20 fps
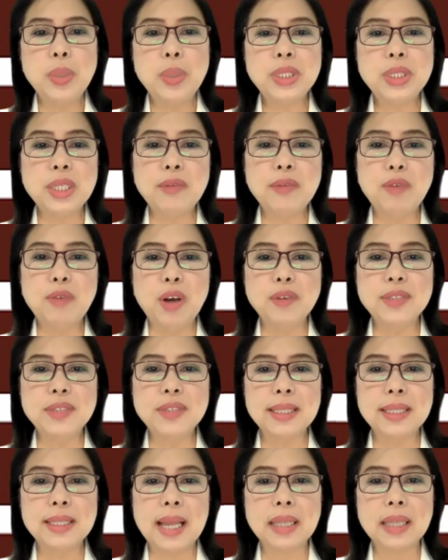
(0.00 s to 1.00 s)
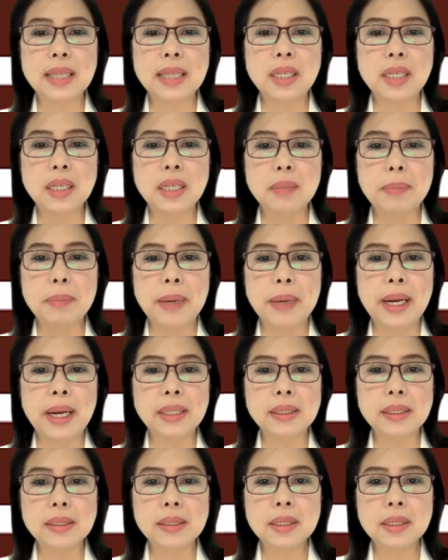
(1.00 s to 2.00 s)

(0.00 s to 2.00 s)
which involves the tactical part,